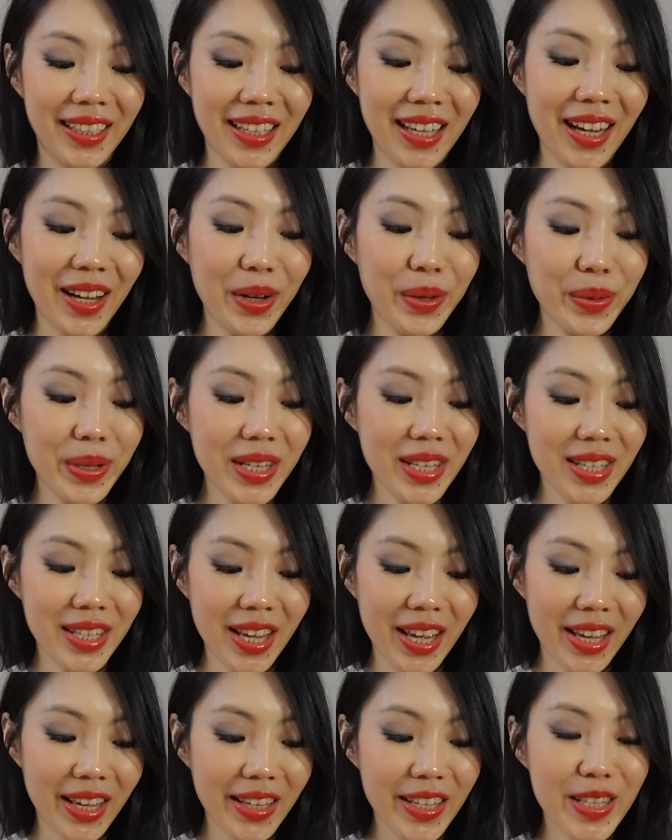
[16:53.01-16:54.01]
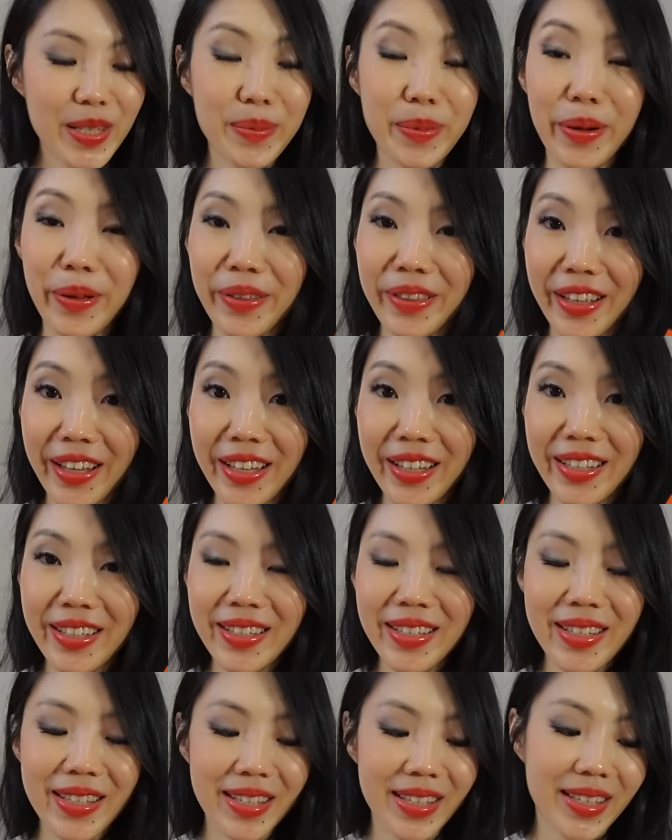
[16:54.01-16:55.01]
I always say small
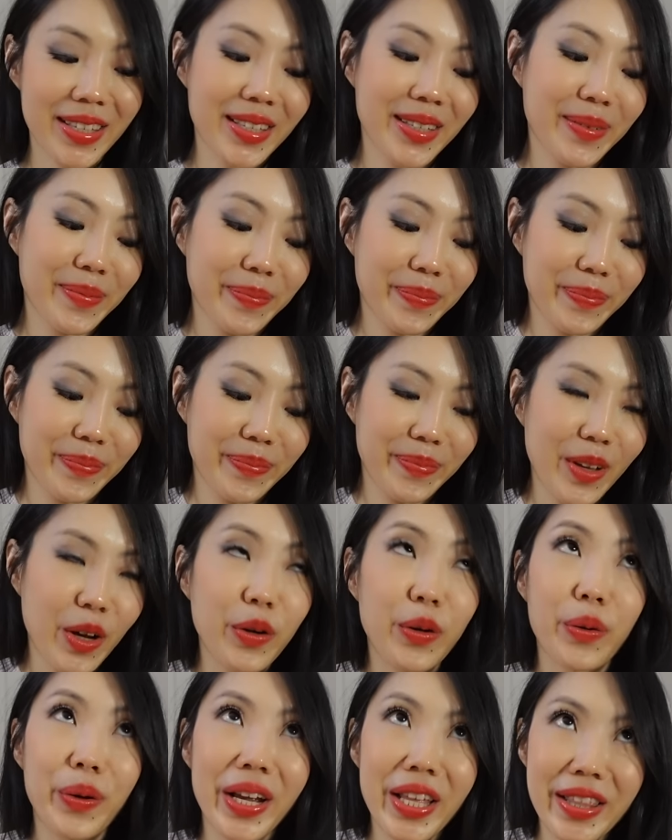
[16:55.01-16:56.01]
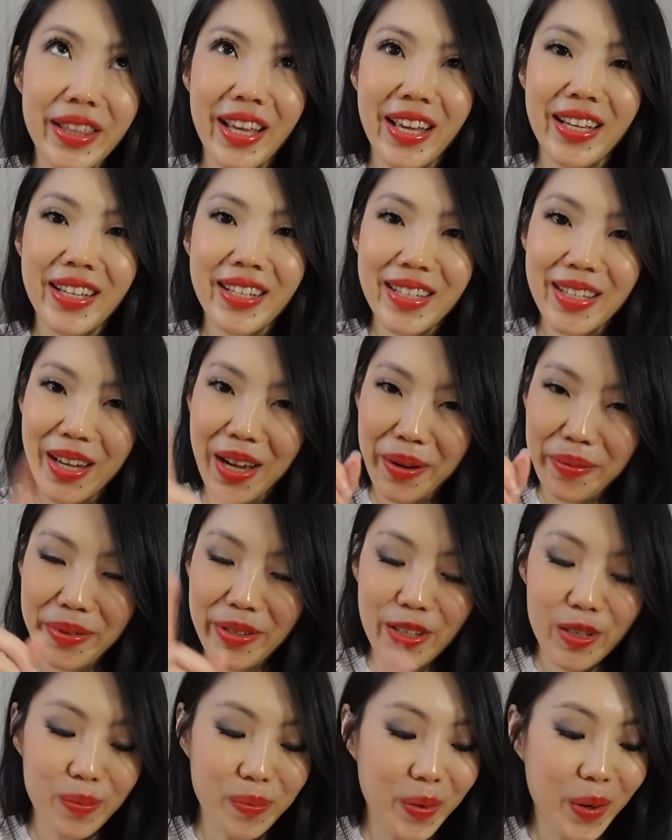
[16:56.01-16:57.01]
things or uh, great things come
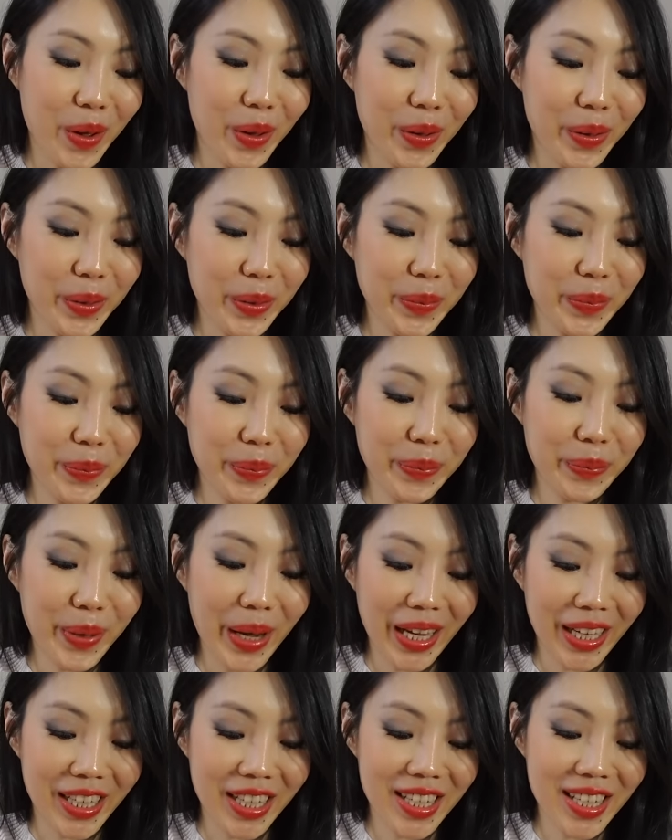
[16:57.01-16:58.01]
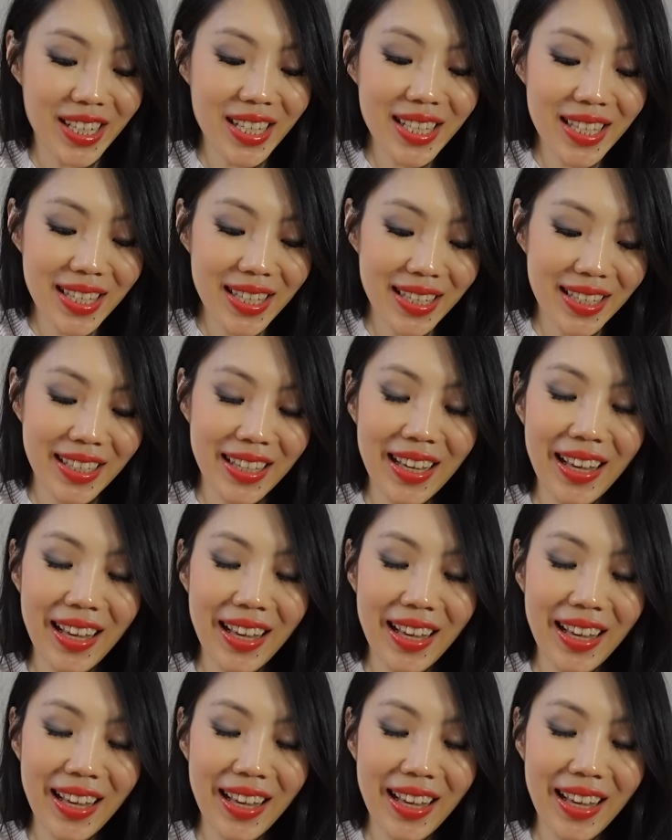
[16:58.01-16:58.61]
in small packages.